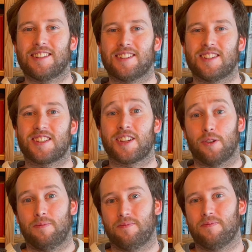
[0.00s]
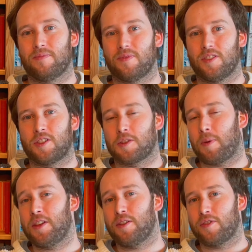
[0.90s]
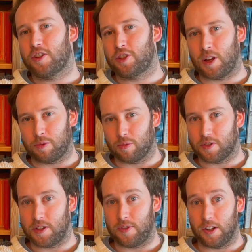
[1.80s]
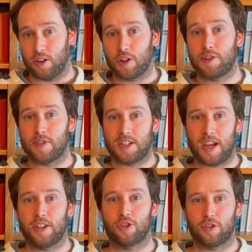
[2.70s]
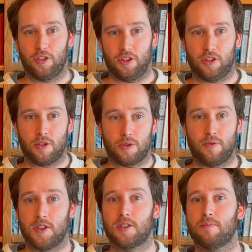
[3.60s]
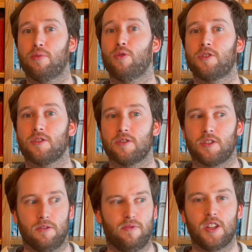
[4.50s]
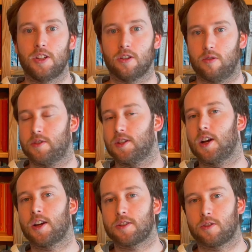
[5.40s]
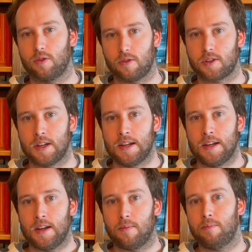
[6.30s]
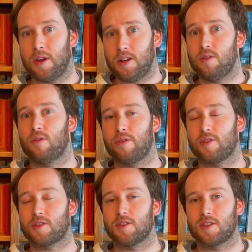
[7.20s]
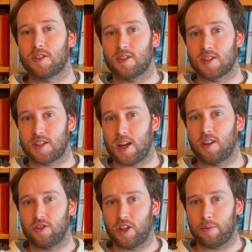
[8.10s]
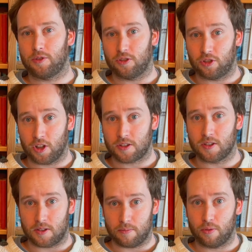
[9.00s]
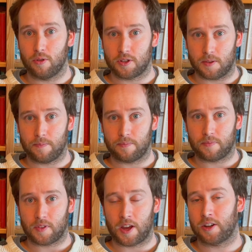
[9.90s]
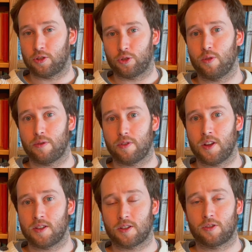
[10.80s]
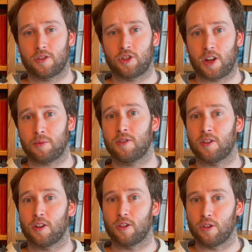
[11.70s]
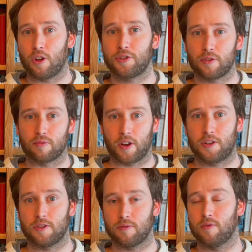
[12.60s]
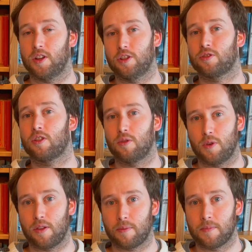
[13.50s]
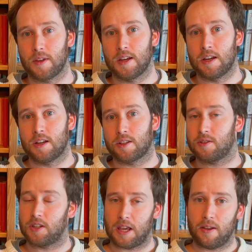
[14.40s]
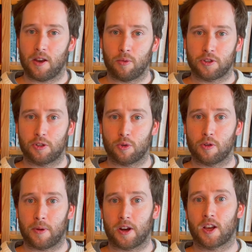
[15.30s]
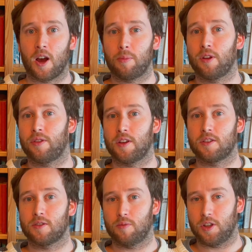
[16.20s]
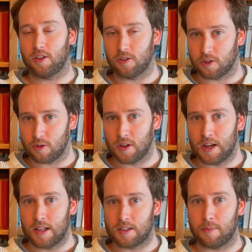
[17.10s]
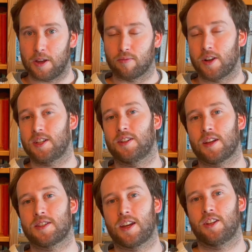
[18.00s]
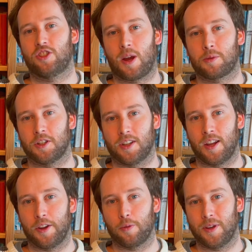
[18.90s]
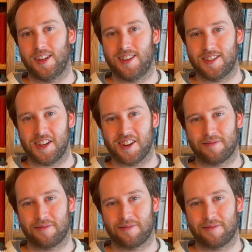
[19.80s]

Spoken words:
So, despite the first chapter receiving a lot of attention in terms of its importance in videos and articles, many authors consider the second chapter just as important. And in truth, it's a chapter that a lot of writers really struggle with. So today I want to talk about a couple of things that we can do to make writing that second chapter a little bit easier.